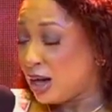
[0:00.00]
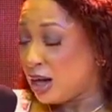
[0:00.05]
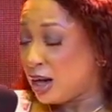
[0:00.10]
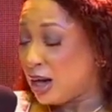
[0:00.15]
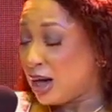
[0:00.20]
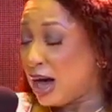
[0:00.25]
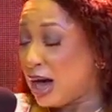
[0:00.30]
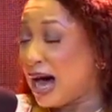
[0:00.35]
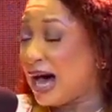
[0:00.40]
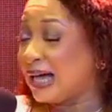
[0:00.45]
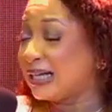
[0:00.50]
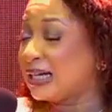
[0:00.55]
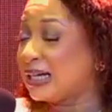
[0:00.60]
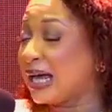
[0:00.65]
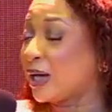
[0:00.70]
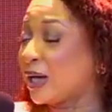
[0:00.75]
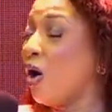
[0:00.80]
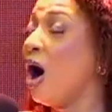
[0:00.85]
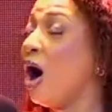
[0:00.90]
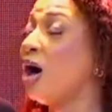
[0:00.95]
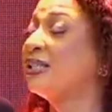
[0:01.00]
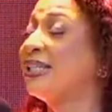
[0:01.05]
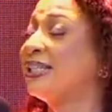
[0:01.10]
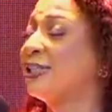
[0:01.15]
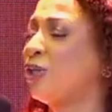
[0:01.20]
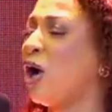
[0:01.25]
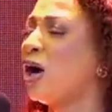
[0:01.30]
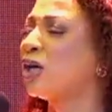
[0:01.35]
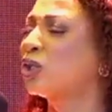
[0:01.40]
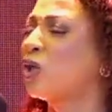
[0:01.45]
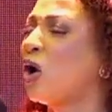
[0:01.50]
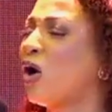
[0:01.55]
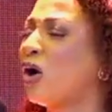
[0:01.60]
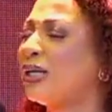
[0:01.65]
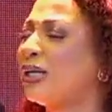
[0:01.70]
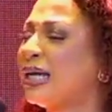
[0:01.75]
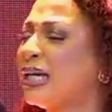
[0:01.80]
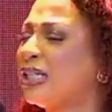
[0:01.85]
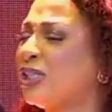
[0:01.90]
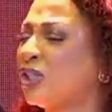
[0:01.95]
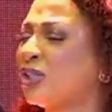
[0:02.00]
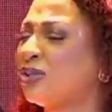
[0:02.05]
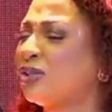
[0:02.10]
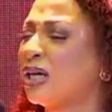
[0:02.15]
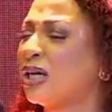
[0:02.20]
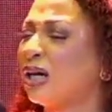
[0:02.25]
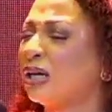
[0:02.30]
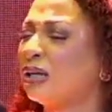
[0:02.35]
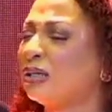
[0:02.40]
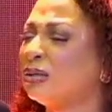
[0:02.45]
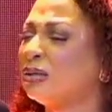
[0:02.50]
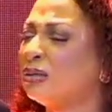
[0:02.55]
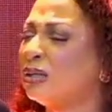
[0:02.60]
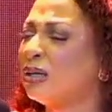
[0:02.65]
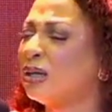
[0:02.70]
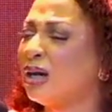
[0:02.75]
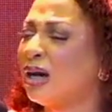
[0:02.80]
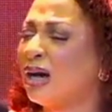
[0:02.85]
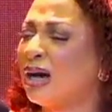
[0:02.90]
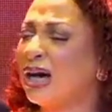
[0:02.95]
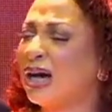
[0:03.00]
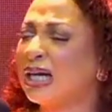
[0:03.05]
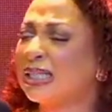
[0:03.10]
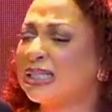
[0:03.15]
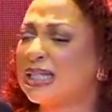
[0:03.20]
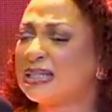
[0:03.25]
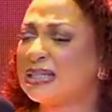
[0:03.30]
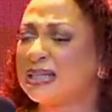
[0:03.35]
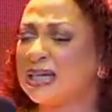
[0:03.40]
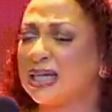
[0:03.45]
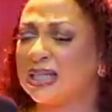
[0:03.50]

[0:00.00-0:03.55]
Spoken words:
And I called the doctor in Nigeria. And he said,